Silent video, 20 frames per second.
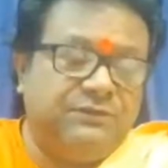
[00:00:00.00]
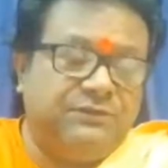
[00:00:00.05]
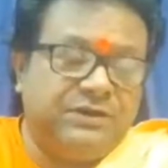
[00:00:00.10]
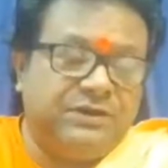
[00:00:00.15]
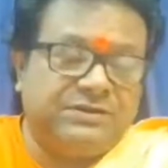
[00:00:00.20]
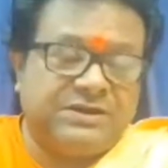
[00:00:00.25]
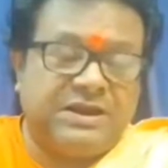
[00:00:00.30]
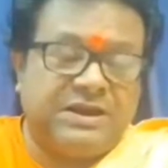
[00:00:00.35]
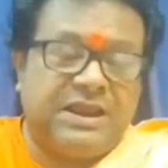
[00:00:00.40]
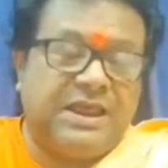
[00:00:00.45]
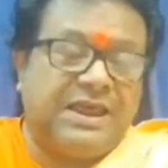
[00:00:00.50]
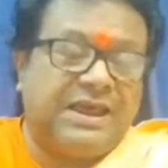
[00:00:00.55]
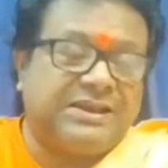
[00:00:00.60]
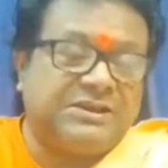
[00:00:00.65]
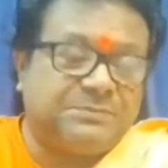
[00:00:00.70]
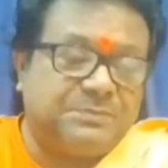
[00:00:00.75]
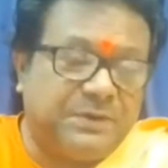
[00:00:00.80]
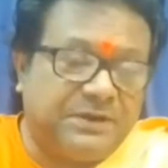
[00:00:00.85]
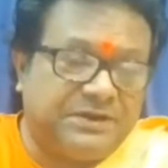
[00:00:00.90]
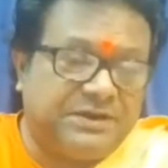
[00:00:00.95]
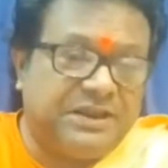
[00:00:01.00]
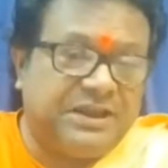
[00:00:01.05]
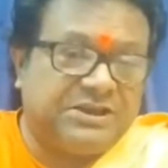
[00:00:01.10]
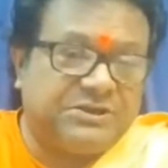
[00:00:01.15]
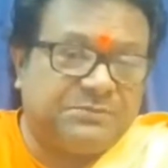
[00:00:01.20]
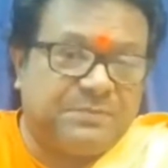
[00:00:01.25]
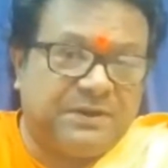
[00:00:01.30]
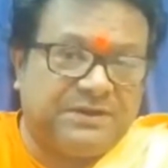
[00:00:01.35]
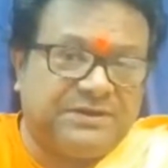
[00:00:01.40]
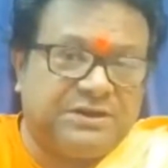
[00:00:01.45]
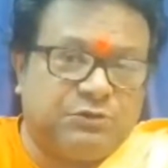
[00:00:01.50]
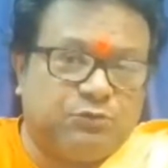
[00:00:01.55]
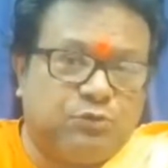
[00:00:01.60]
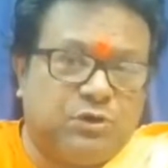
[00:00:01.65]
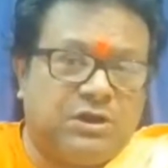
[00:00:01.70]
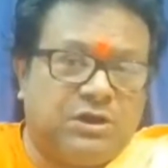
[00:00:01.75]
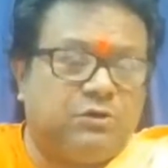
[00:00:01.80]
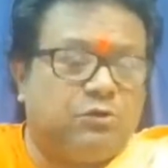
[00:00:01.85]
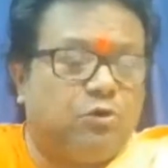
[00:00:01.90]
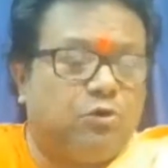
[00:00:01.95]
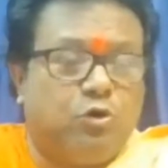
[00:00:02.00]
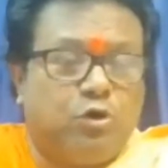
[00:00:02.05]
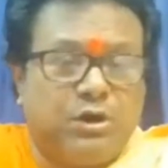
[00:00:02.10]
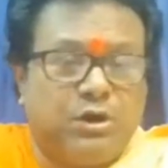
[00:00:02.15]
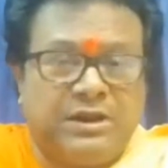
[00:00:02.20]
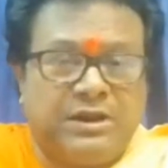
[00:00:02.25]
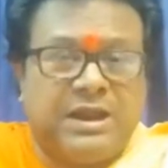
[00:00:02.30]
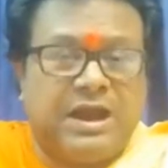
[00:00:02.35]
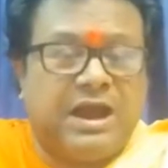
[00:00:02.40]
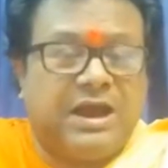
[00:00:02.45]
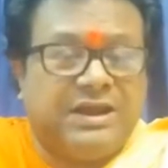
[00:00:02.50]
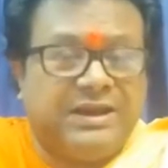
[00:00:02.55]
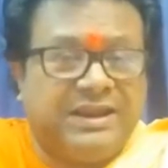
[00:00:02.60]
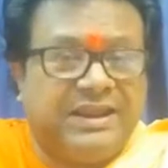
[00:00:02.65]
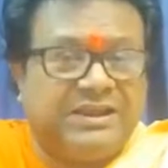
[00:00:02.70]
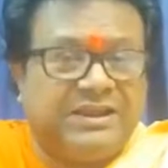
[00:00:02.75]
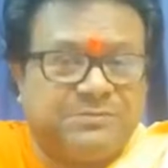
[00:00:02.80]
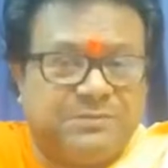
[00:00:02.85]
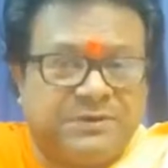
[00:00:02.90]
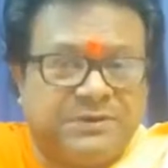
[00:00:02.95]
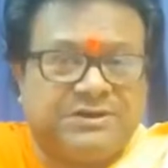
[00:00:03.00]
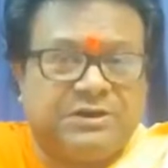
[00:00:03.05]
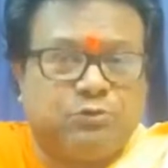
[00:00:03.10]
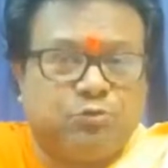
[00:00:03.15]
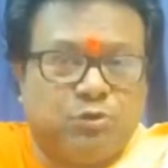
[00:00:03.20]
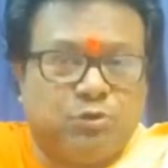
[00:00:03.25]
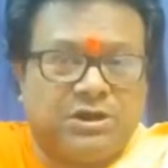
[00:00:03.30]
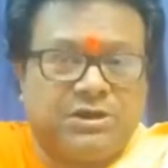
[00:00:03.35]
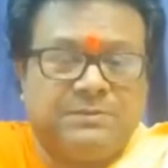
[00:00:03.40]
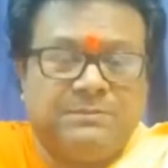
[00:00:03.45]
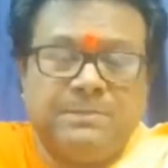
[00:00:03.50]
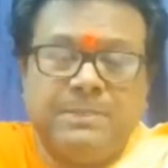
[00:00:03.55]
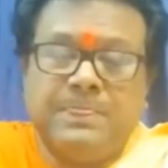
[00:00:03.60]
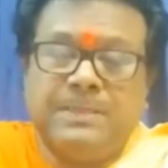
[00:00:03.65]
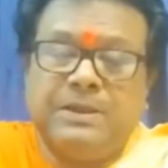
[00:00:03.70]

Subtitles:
is an expected one or an unexpected one,